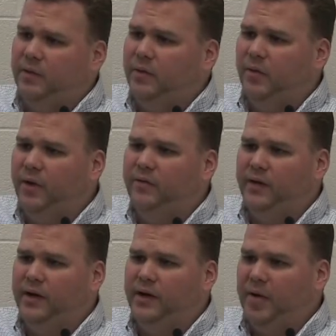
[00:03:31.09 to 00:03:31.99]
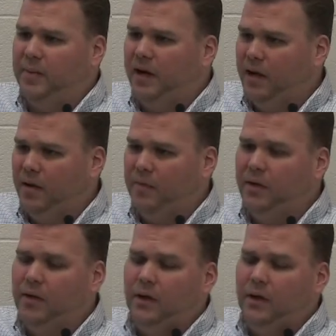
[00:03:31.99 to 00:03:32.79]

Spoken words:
with the boyfriend and my mom.